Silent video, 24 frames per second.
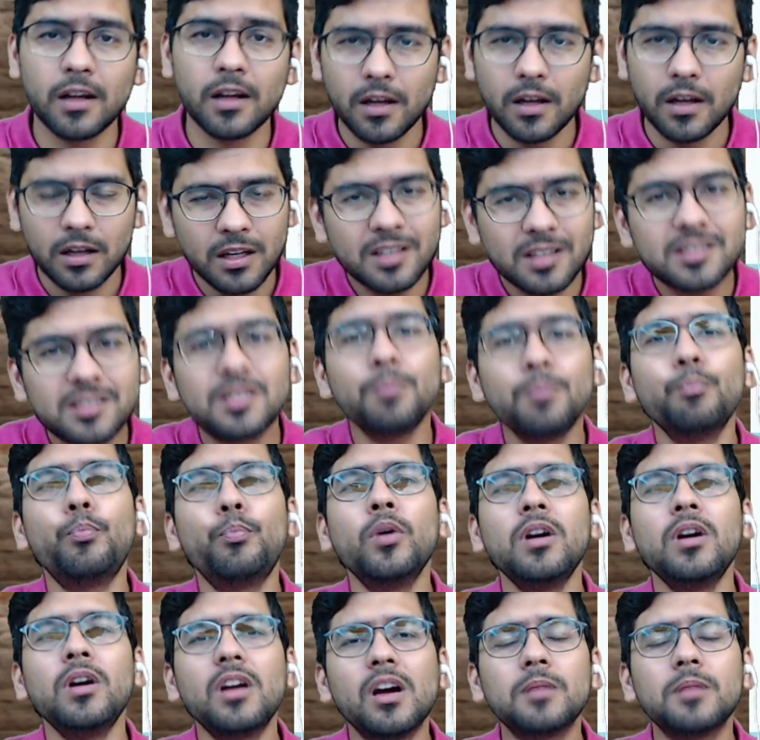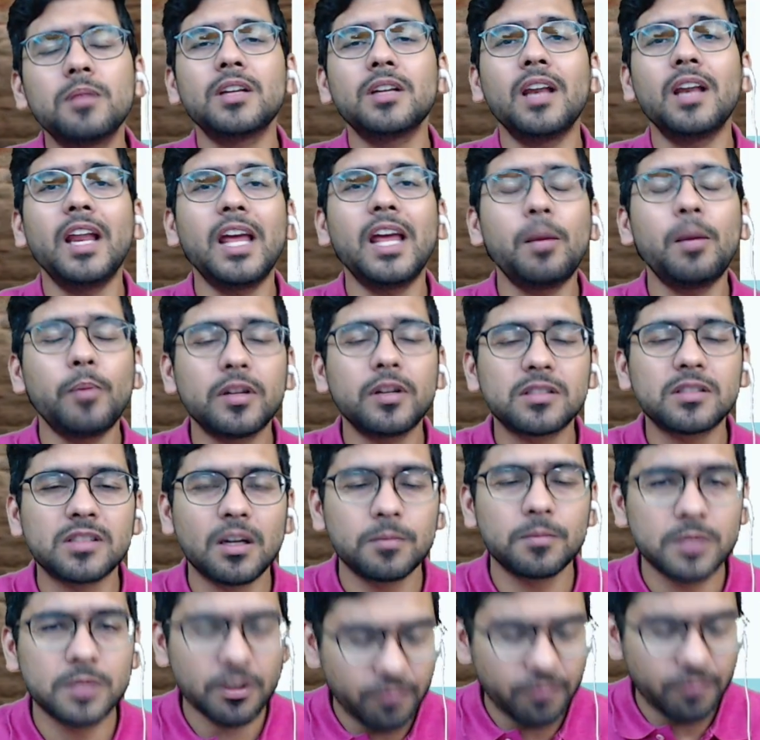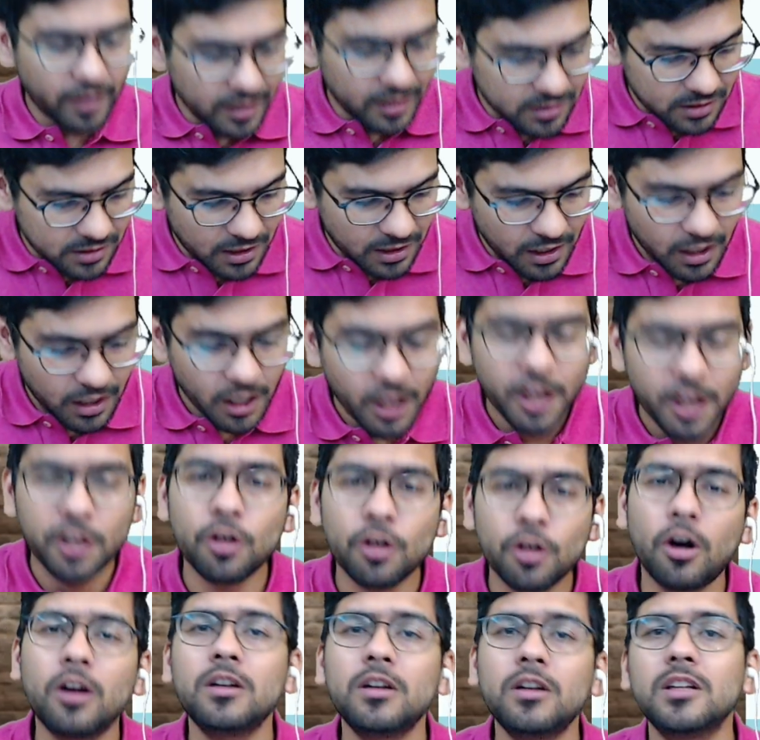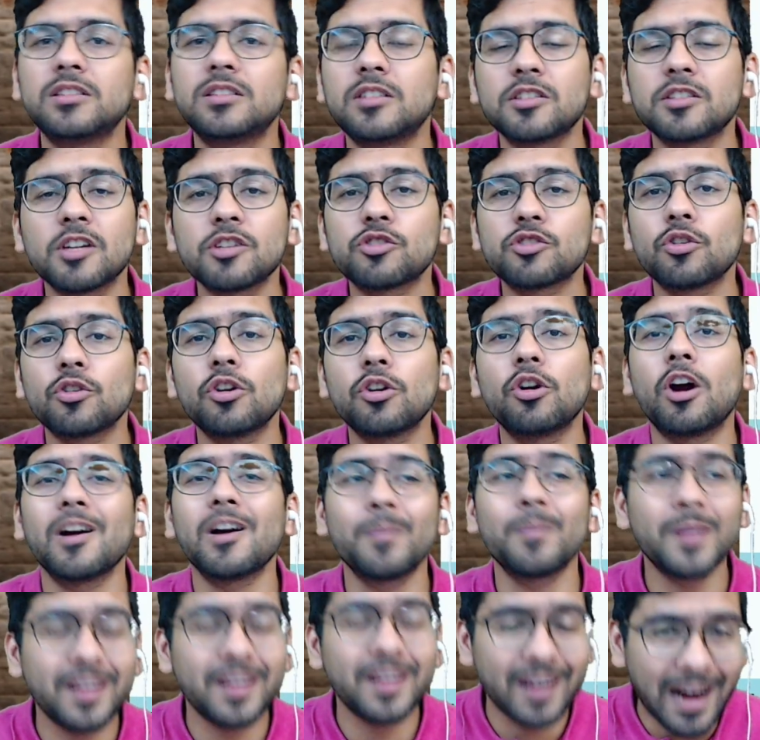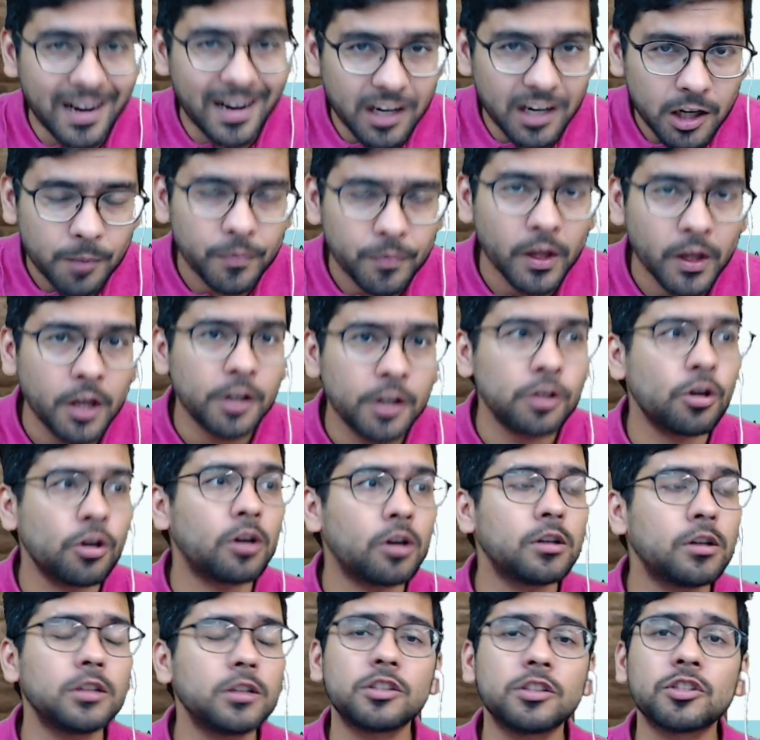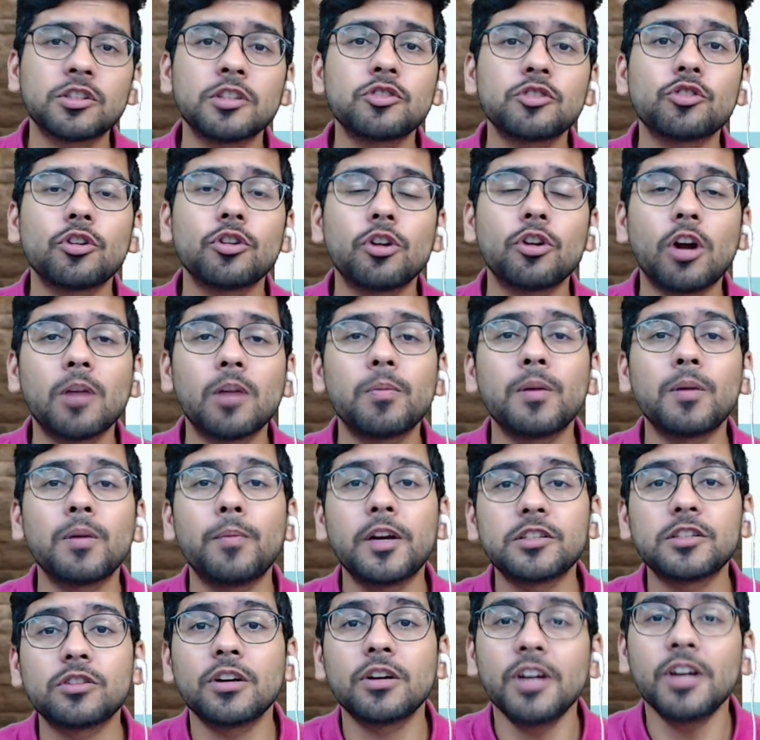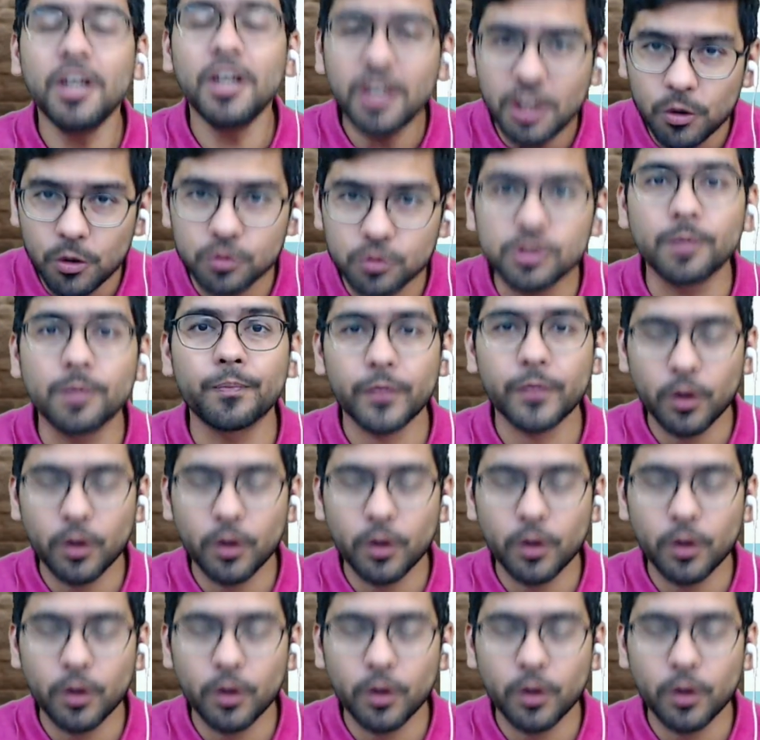In simple terms, in layman's terms, if I say, your decision should not be random, your decision should not be based on intuition.